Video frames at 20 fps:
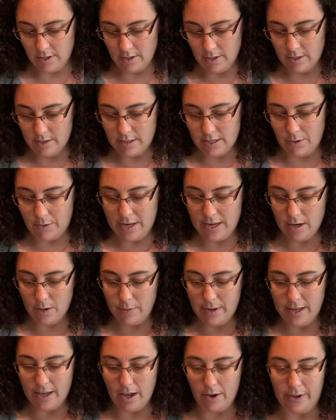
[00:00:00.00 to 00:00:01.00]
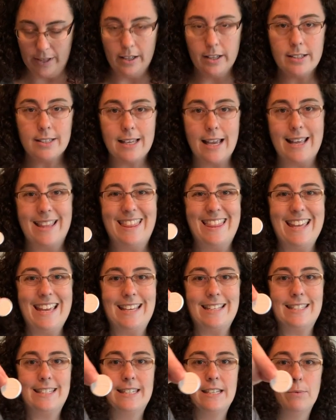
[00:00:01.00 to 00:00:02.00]
So here we go, it looks like
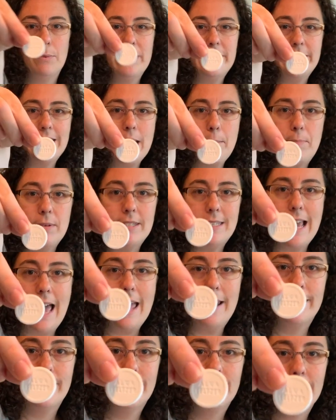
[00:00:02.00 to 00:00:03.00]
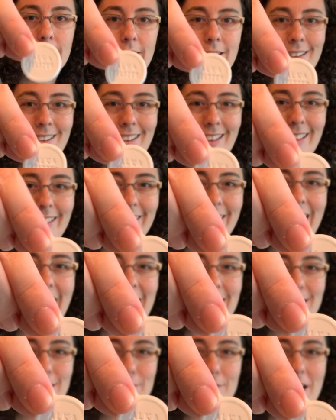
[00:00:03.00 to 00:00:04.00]
this. What shape is that?
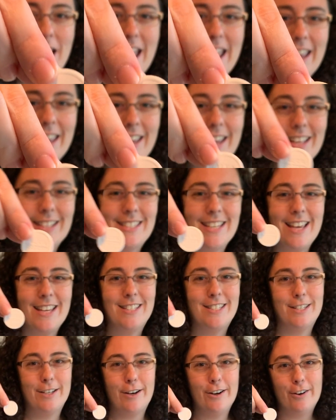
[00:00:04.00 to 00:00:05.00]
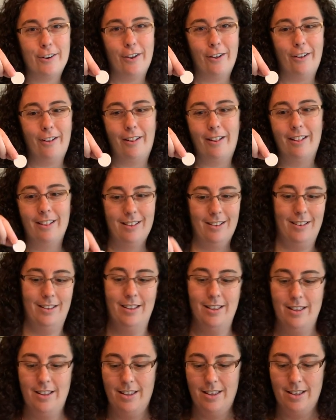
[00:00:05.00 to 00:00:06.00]
That's right, it's a circle.
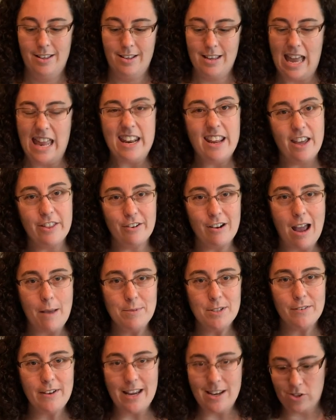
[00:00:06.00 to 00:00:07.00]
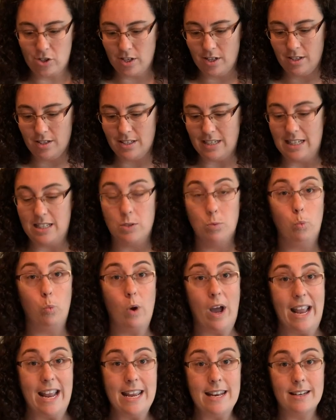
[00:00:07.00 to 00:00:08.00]
Any other observations? It's
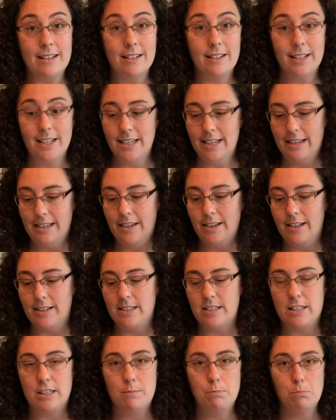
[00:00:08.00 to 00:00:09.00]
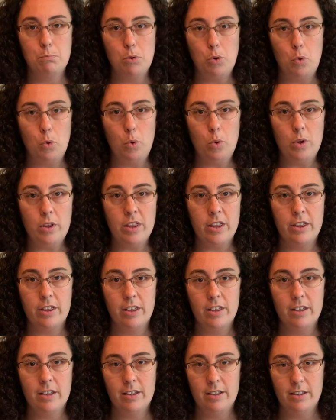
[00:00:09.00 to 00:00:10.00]
white, it's smooth,
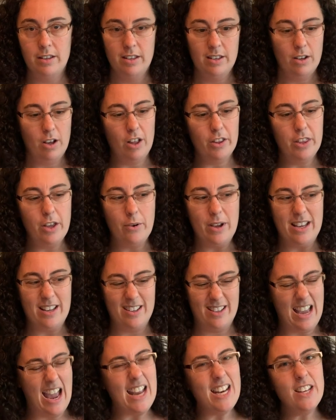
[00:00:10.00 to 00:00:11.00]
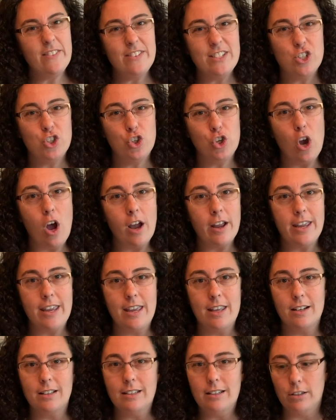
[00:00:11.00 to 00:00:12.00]
although it kind of is chalky
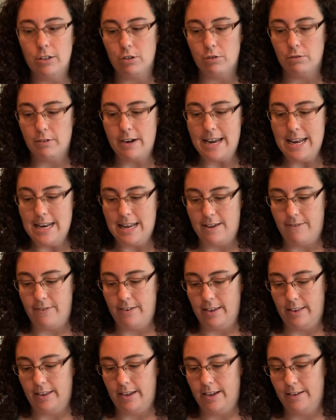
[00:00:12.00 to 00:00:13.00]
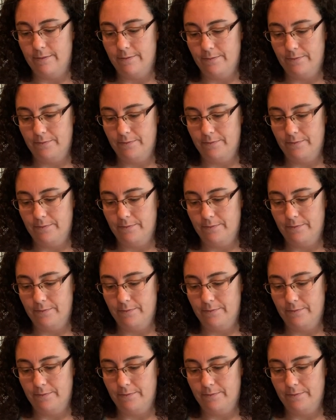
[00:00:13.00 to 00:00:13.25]
and a little grainy feeling.